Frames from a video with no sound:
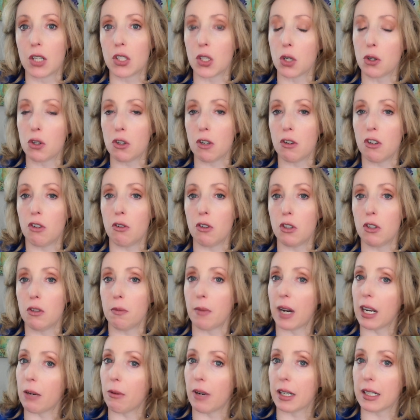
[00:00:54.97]
So you
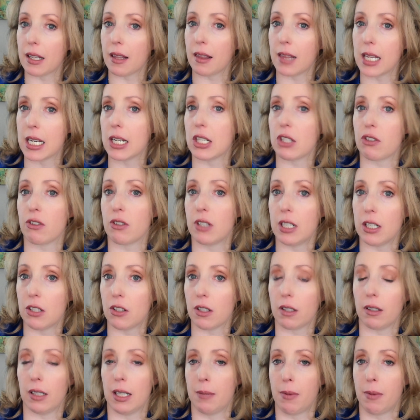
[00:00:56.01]
might want to think strategically